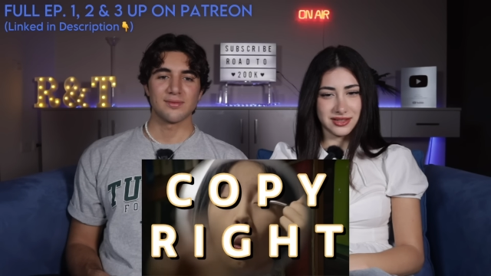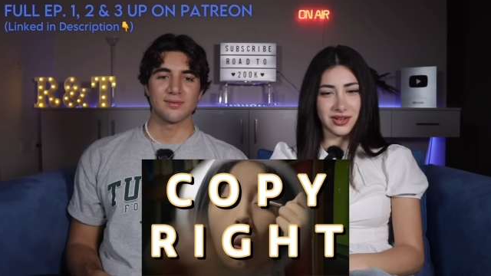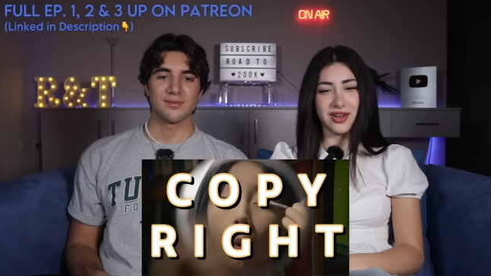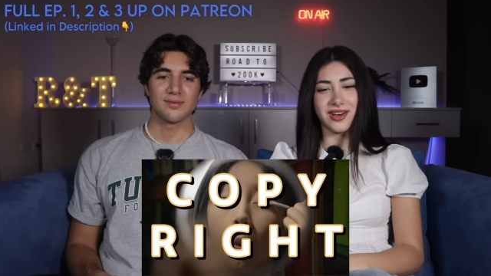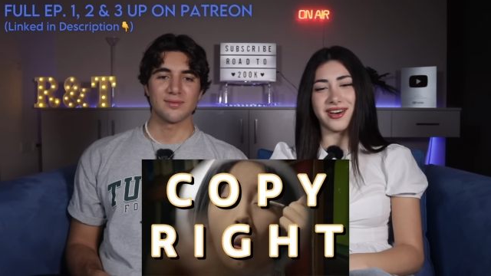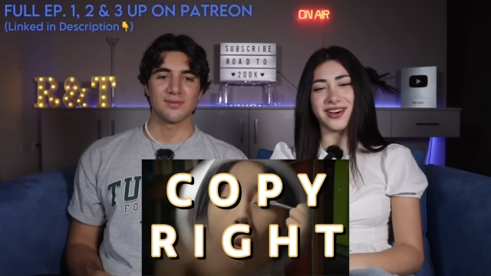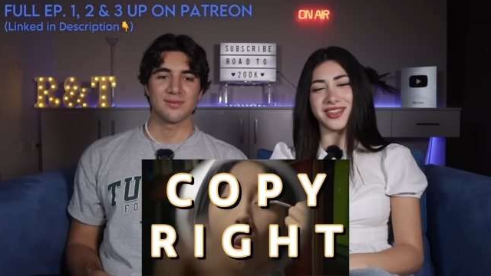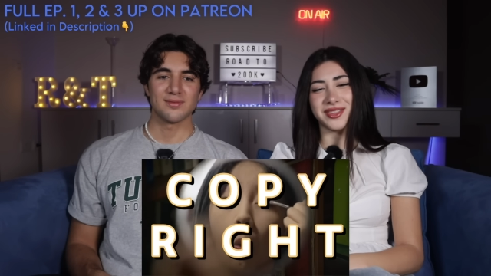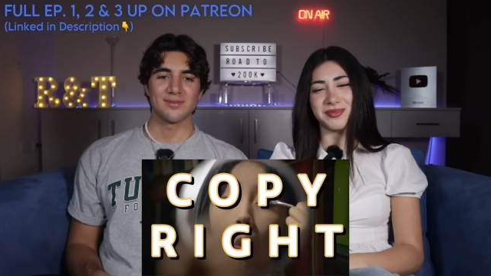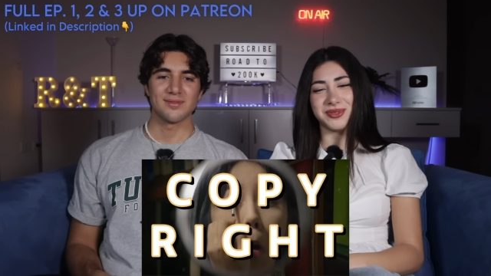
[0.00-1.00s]

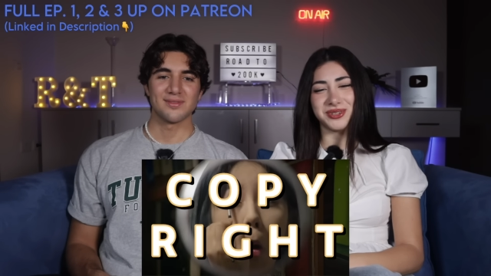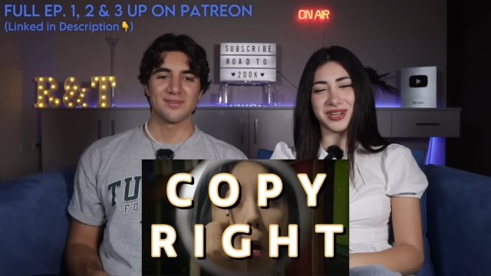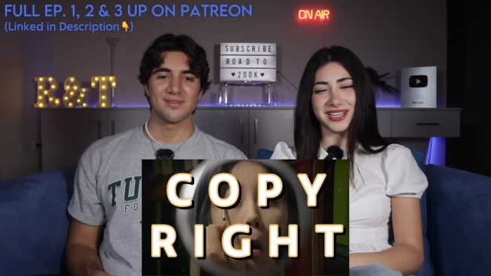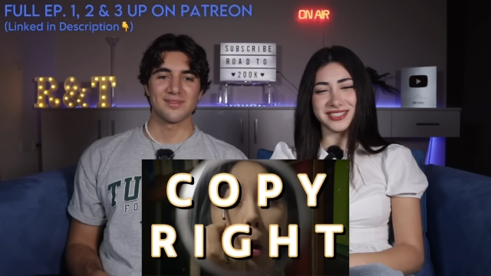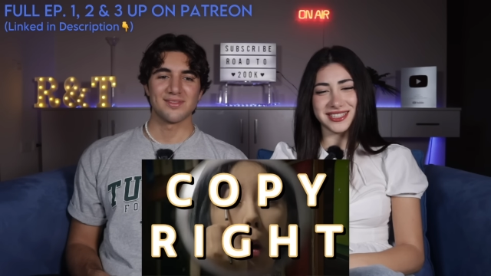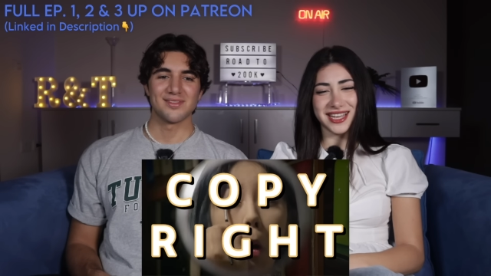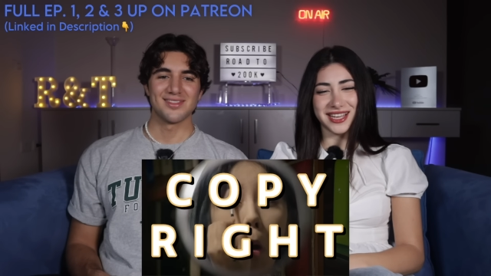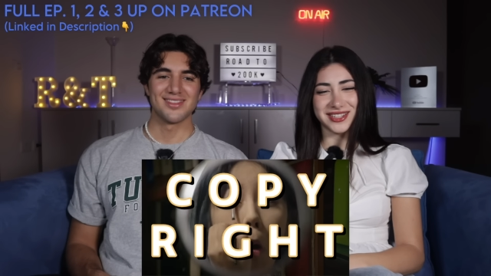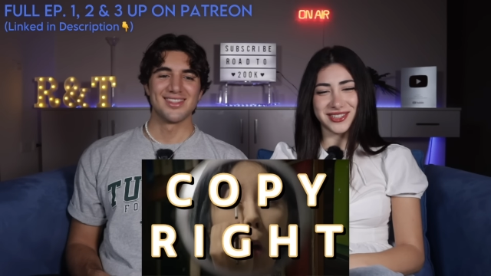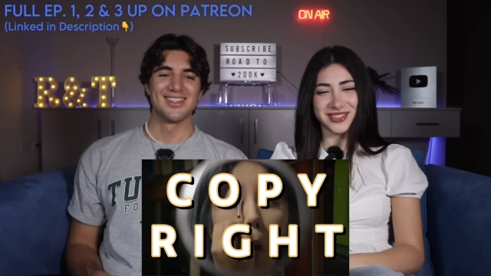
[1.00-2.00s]
Speaker 1: Oh, the blue
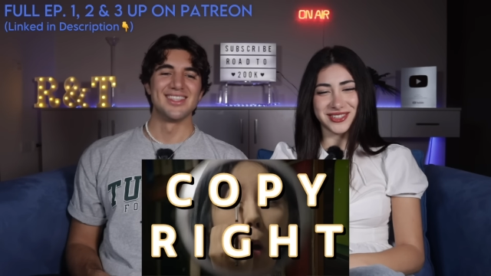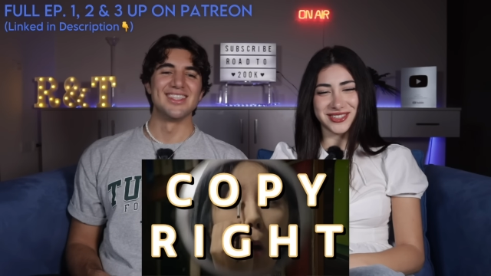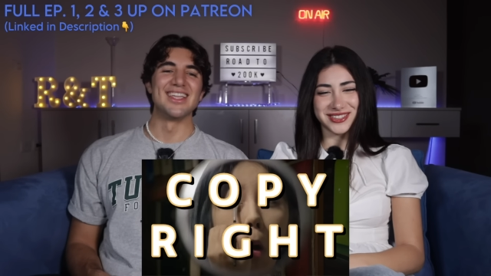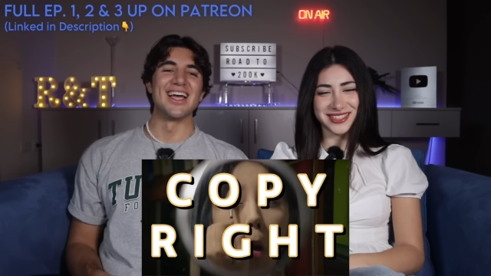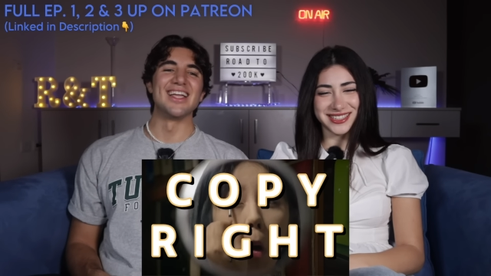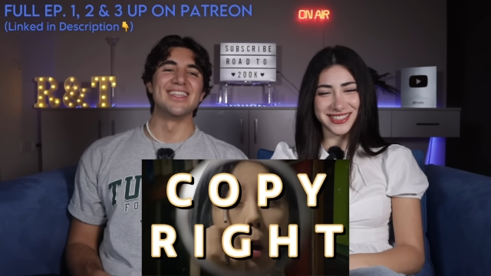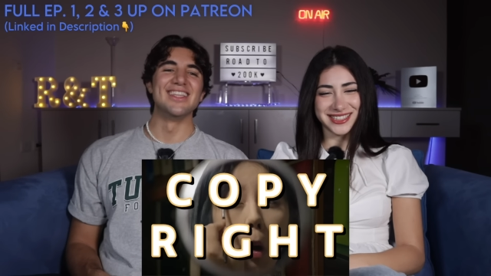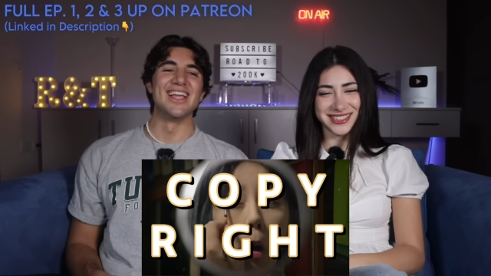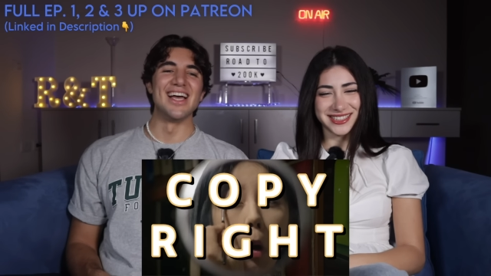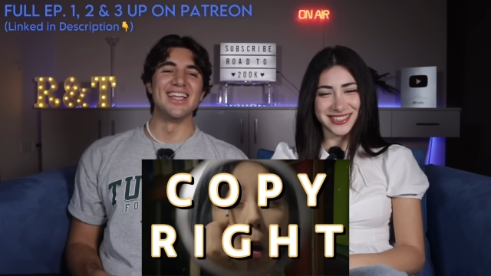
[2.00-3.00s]
eyeshadow.
Speaker 2: Dead,
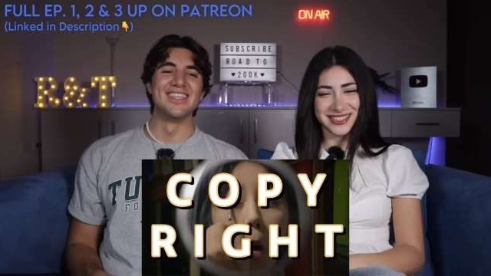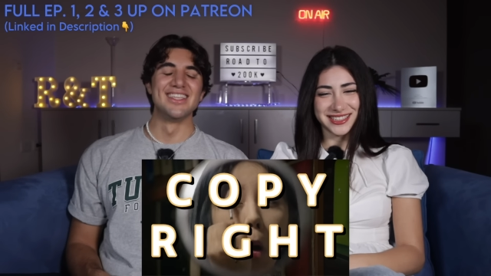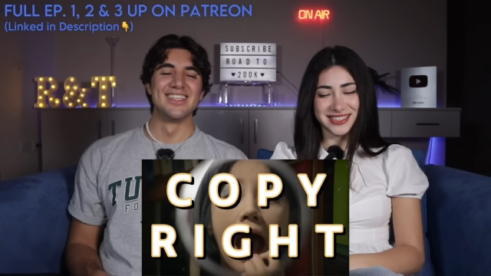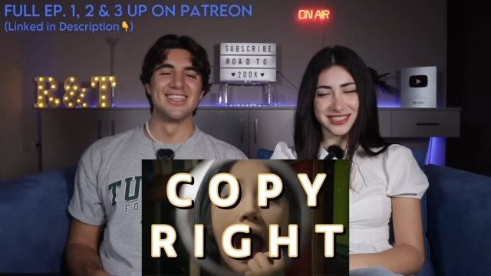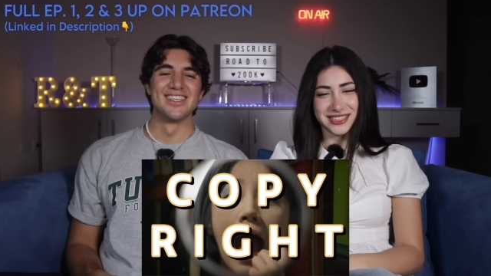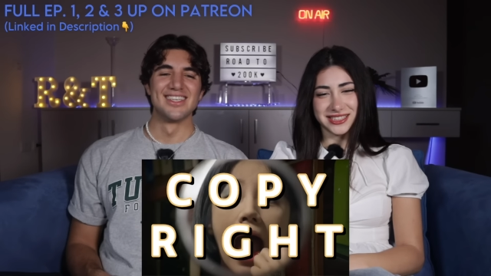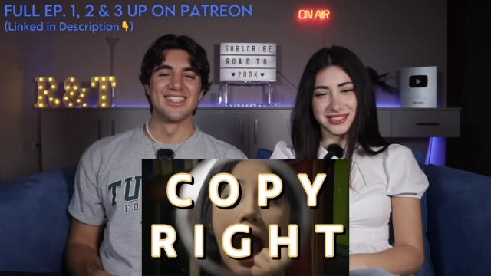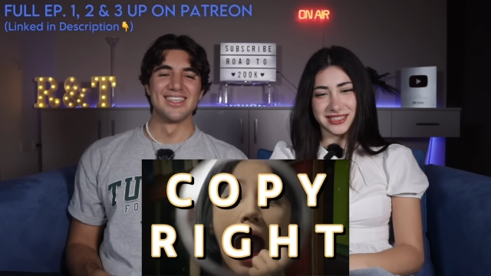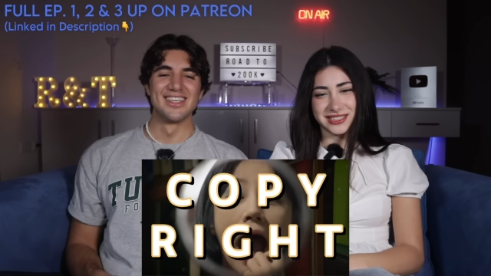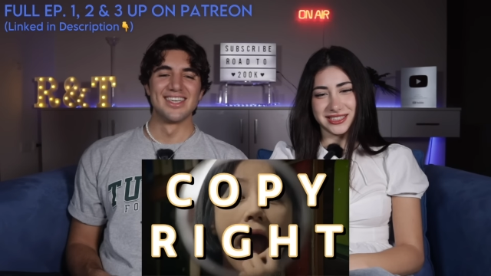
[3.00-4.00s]
dead.
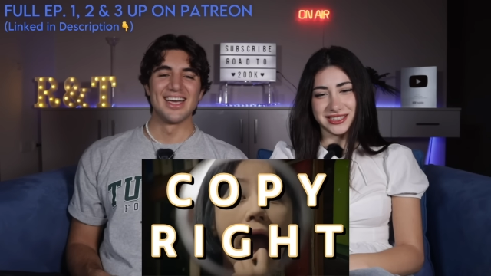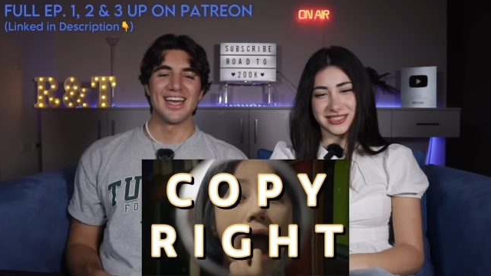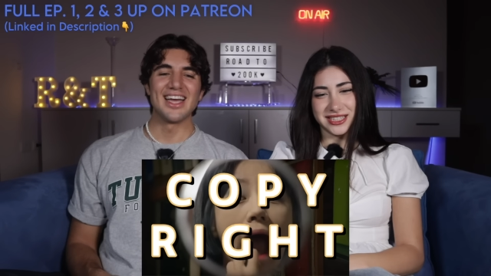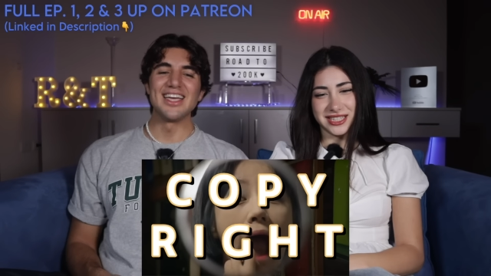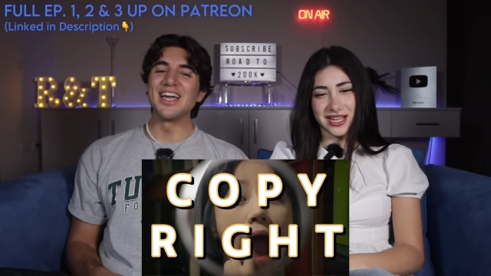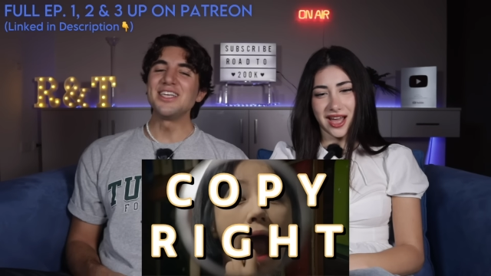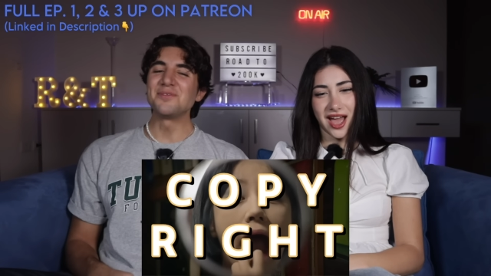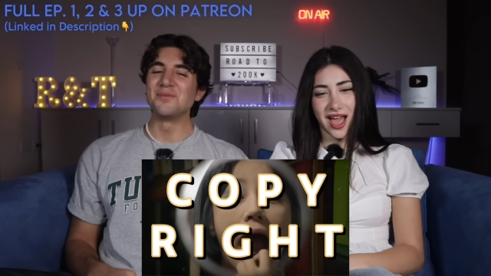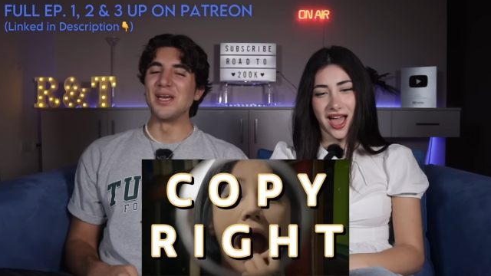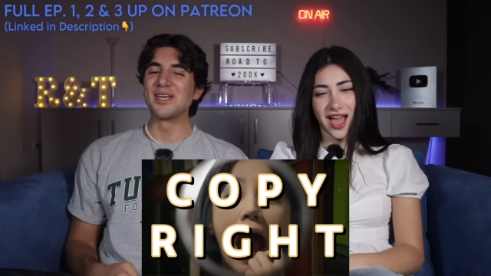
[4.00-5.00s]
Yeti's
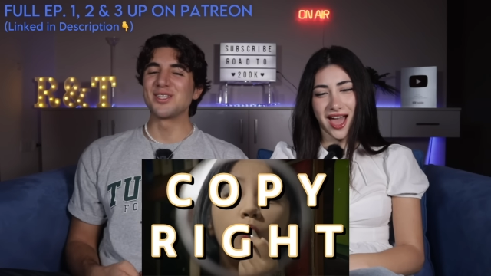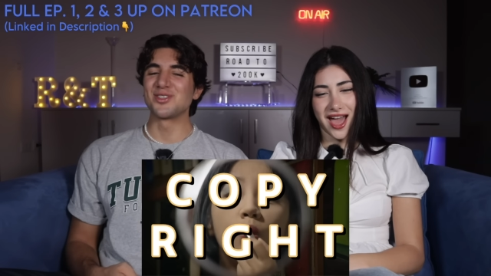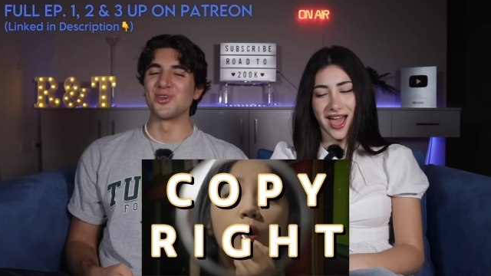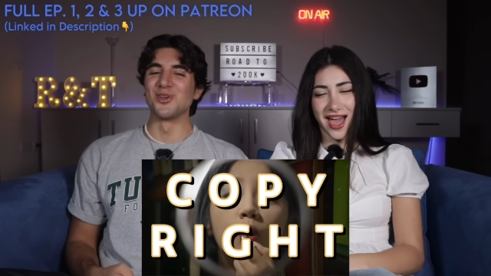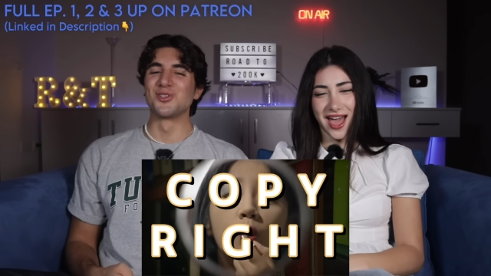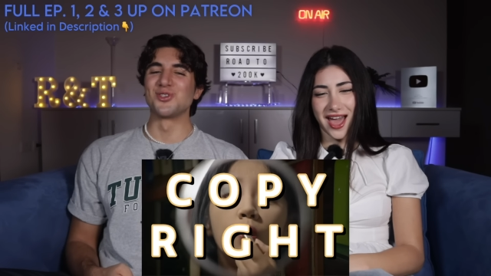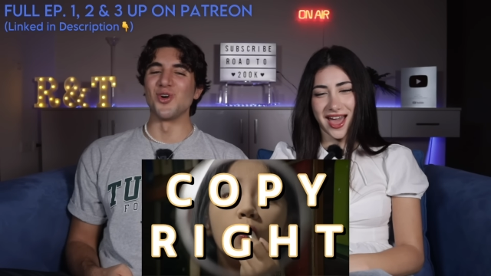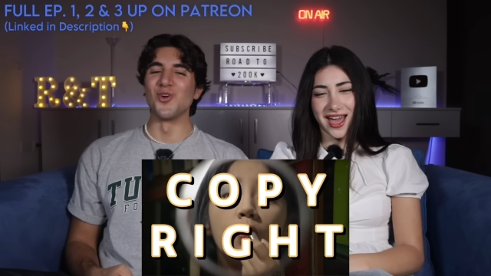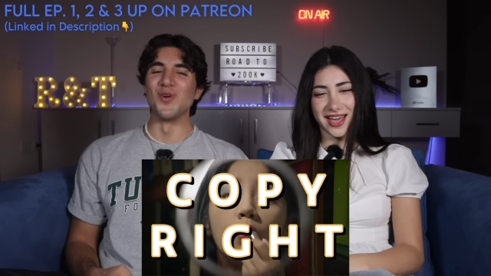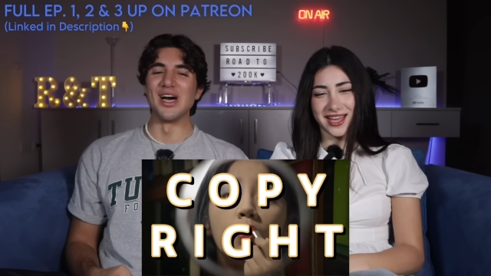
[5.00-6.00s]
playing this role
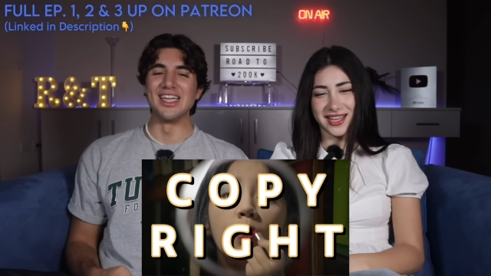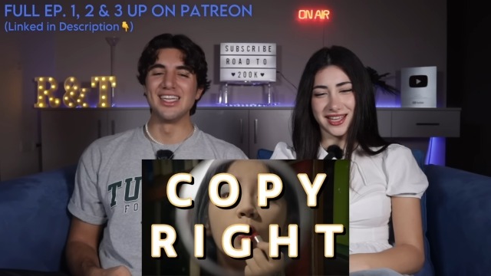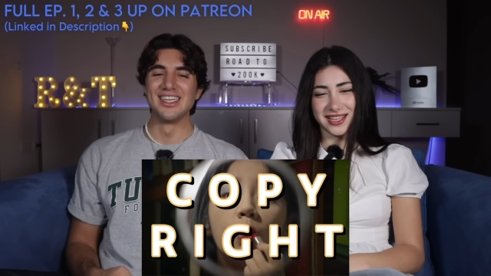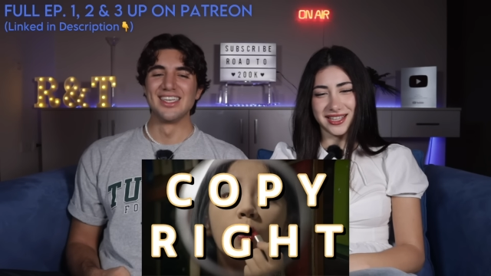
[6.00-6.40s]
so well.